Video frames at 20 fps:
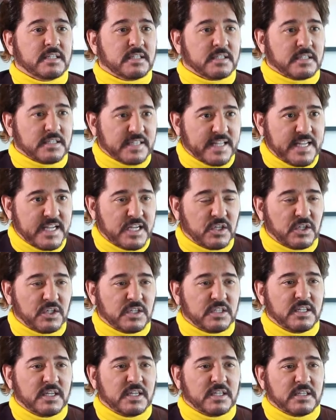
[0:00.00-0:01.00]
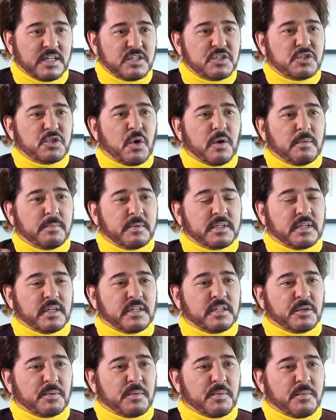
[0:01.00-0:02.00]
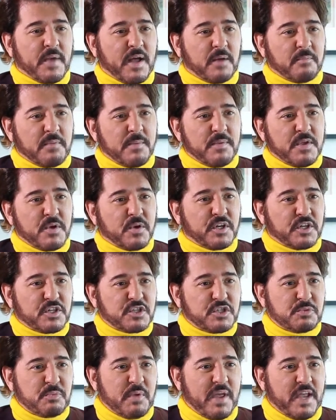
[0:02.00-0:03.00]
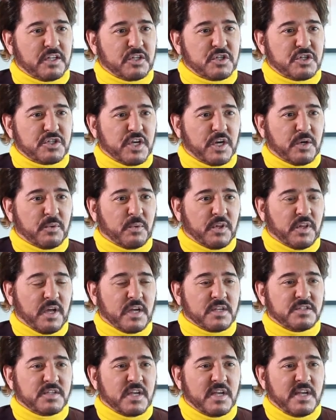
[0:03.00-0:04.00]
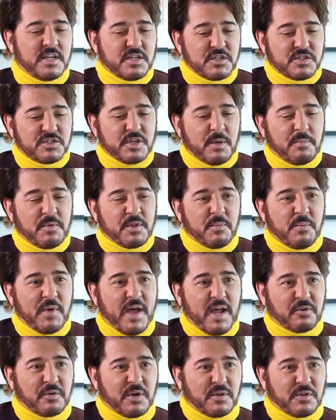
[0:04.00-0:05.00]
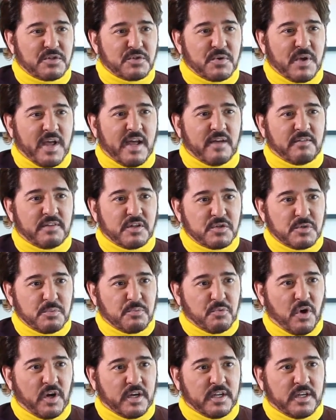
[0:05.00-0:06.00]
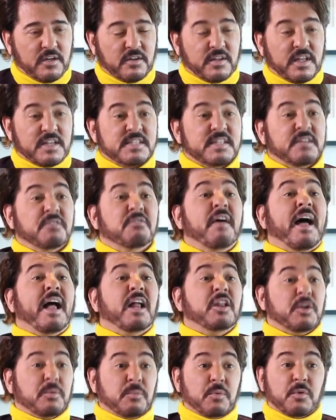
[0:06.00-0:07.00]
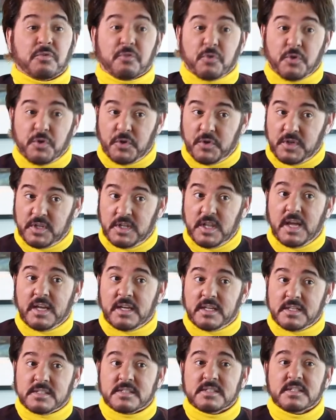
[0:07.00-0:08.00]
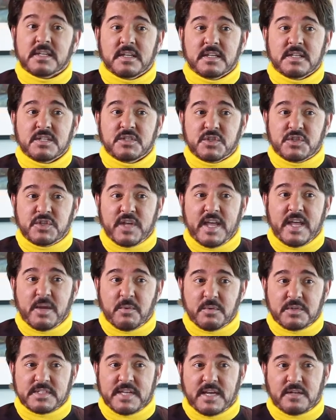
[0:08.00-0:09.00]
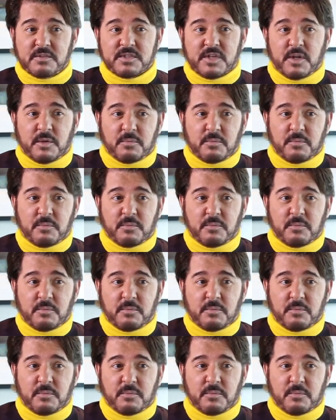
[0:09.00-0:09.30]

legal. Let's talk a little bit about, maybe you can expand and share with us some of the background that you have that you brought here that's invaluable for your clients today with Downtown